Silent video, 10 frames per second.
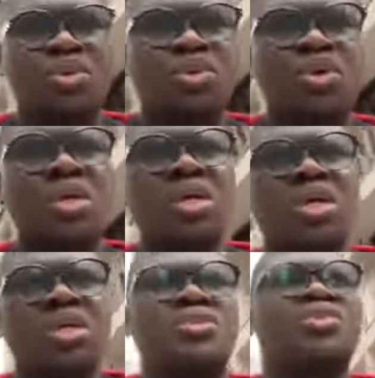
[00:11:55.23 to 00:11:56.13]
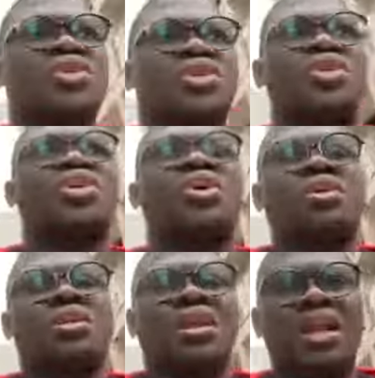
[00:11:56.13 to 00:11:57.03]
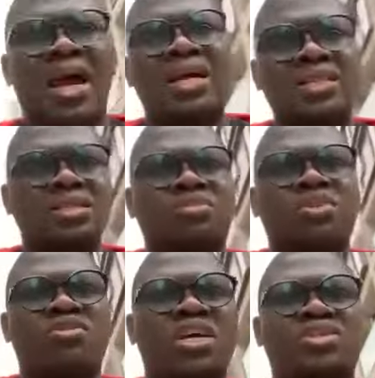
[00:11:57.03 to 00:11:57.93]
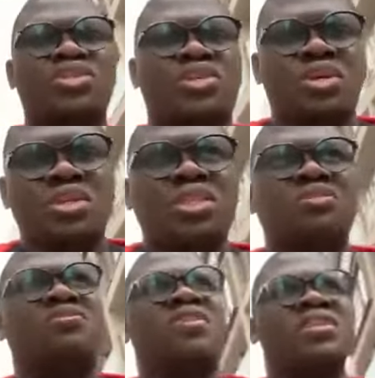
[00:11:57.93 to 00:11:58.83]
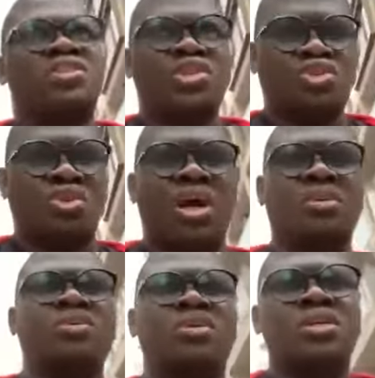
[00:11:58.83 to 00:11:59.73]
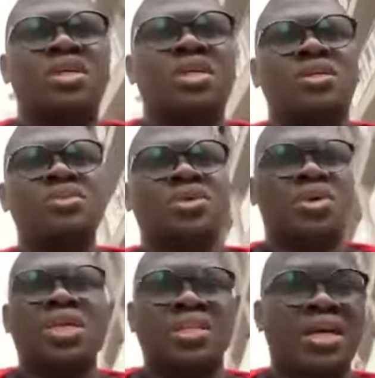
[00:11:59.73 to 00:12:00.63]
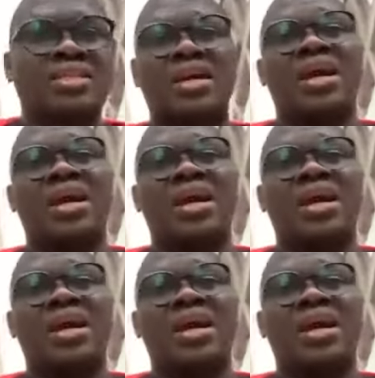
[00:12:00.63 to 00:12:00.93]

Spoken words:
you secure the land, provide security, fence it round, okay, the